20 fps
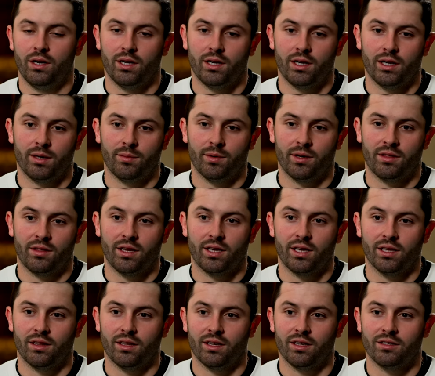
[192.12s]
Um, I think
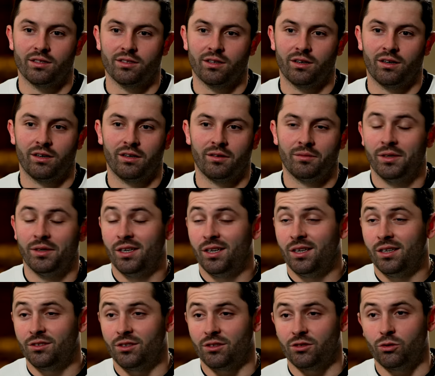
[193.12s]
they saw
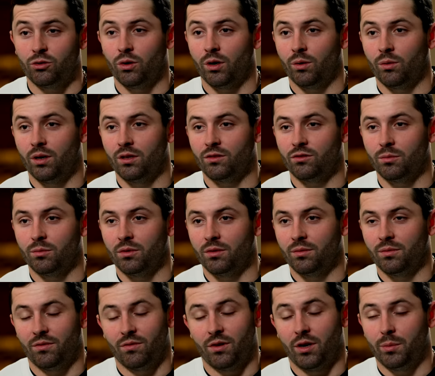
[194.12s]
just who I was from the
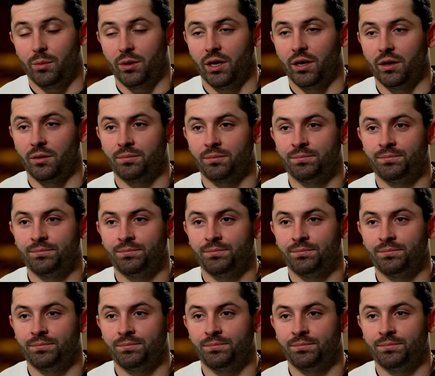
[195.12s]
very beginning.